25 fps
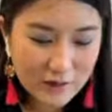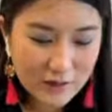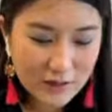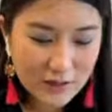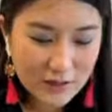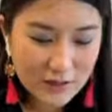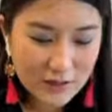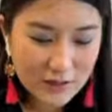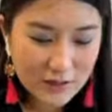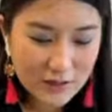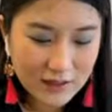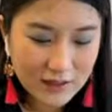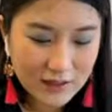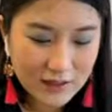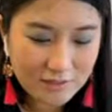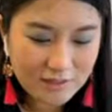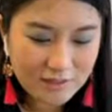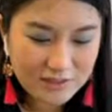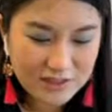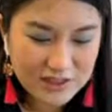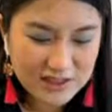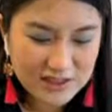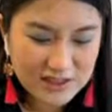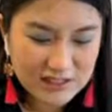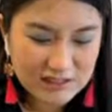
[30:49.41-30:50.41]
beginning
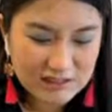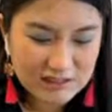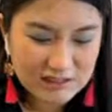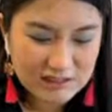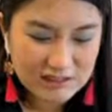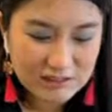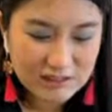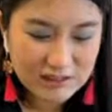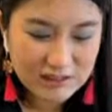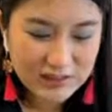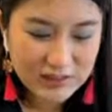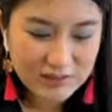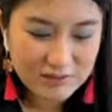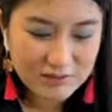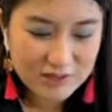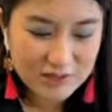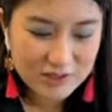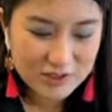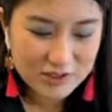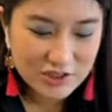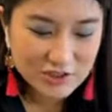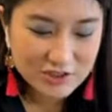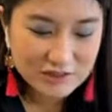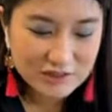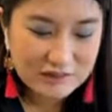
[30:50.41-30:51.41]
was
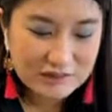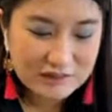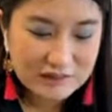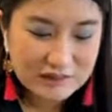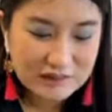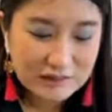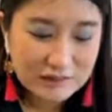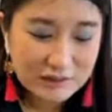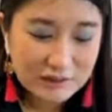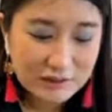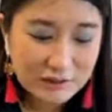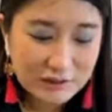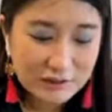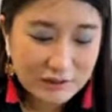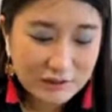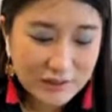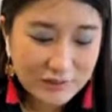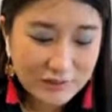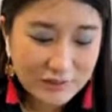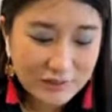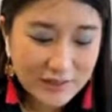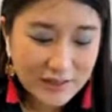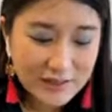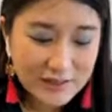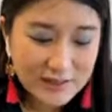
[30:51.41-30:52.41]
just a little
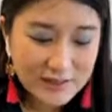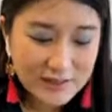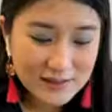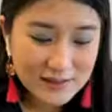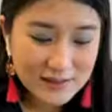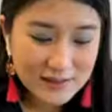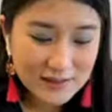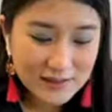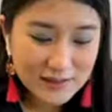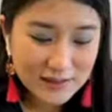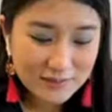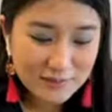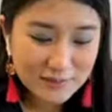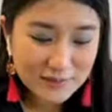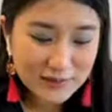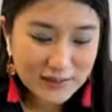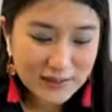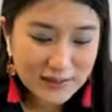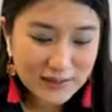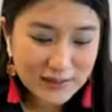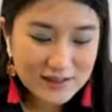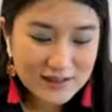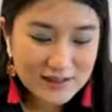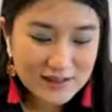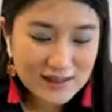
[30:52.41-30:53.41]
bit wasted
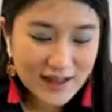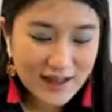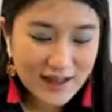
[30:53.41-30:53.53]
because